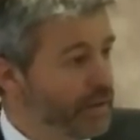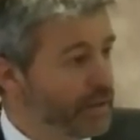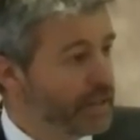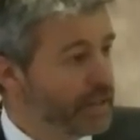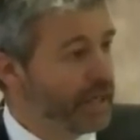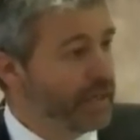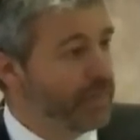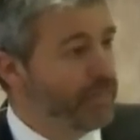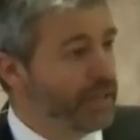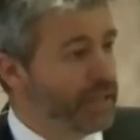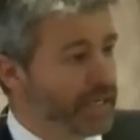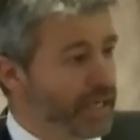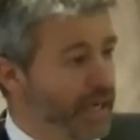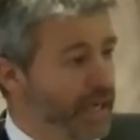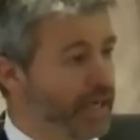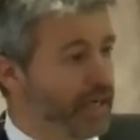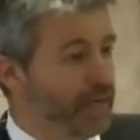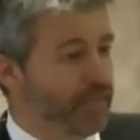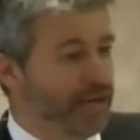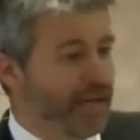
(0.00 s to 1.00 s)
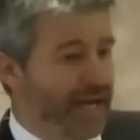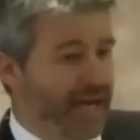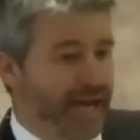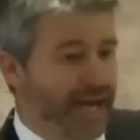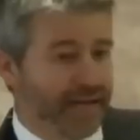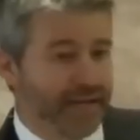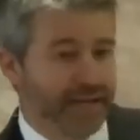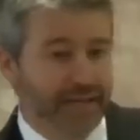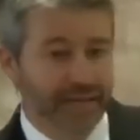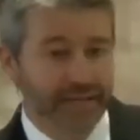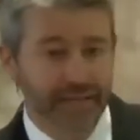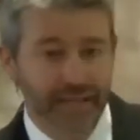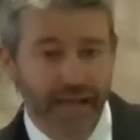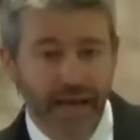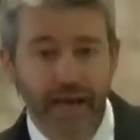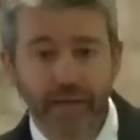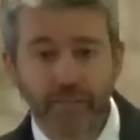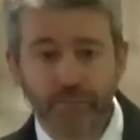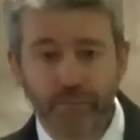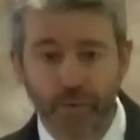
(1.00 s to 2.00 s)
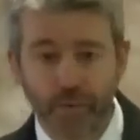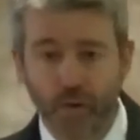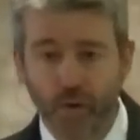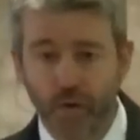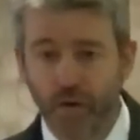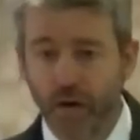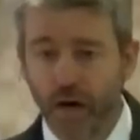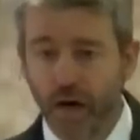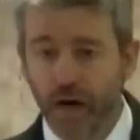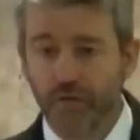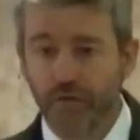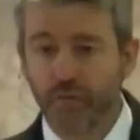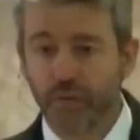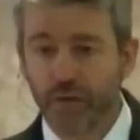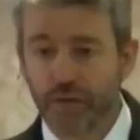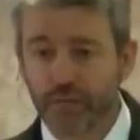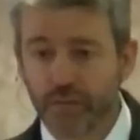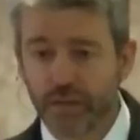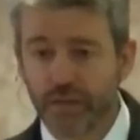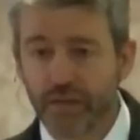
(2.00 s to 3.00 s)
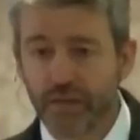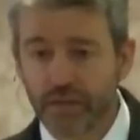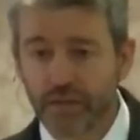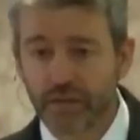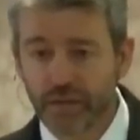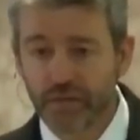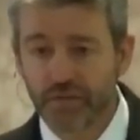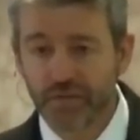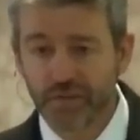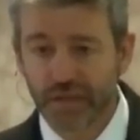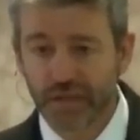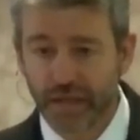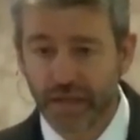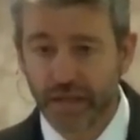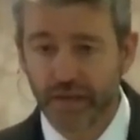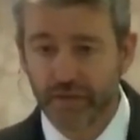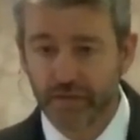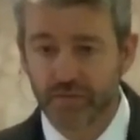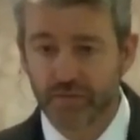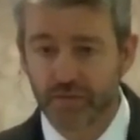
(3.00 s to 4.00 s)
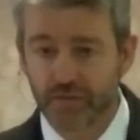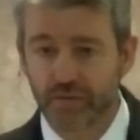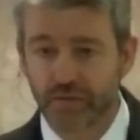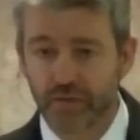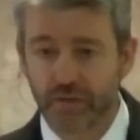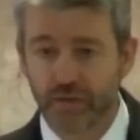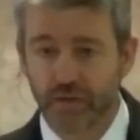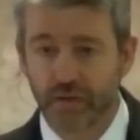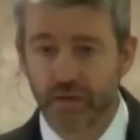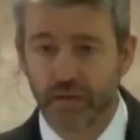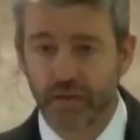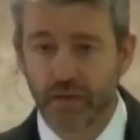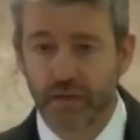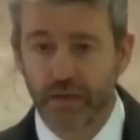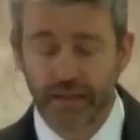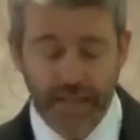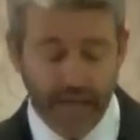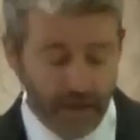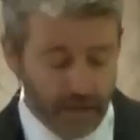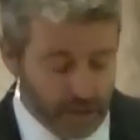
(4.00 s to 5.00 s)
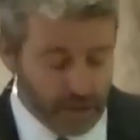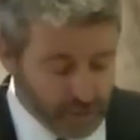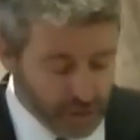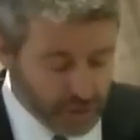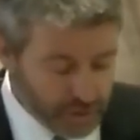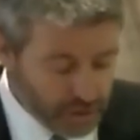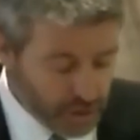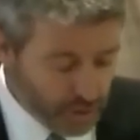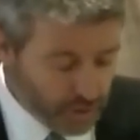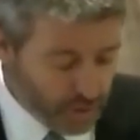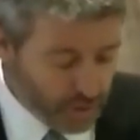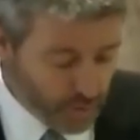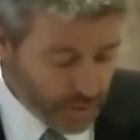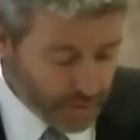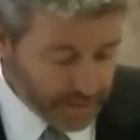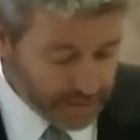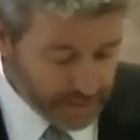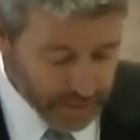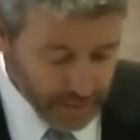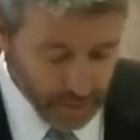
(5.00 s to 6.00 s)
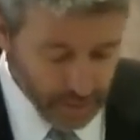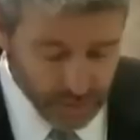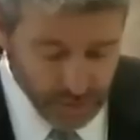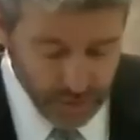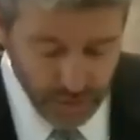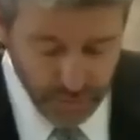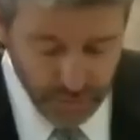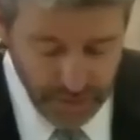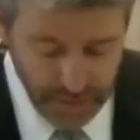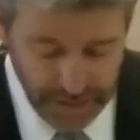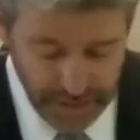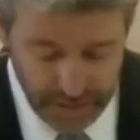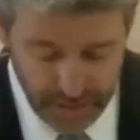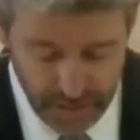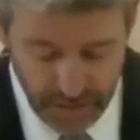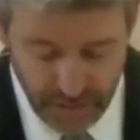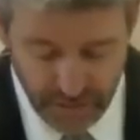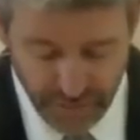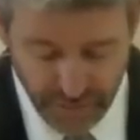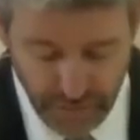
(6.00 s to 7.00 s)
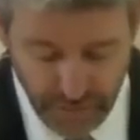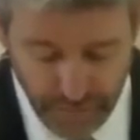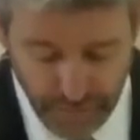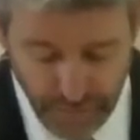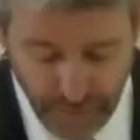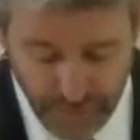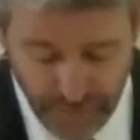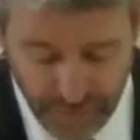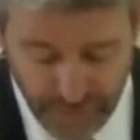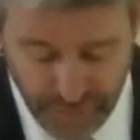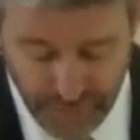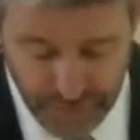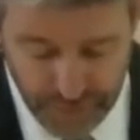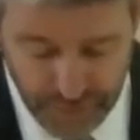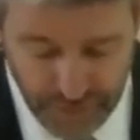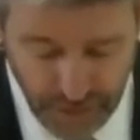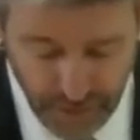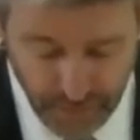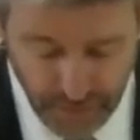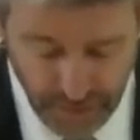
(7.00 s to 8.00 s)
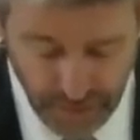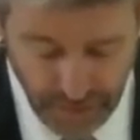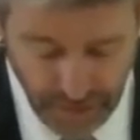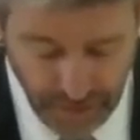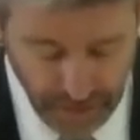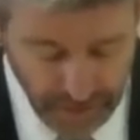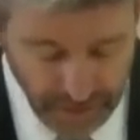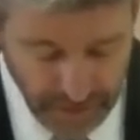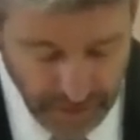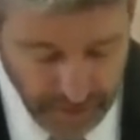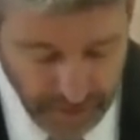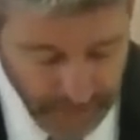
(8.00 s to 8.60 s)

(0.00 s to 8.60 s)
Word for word: That they became an example of what a real Christian is. Now, just go quickly, hold your place, and just flip over to First Timothy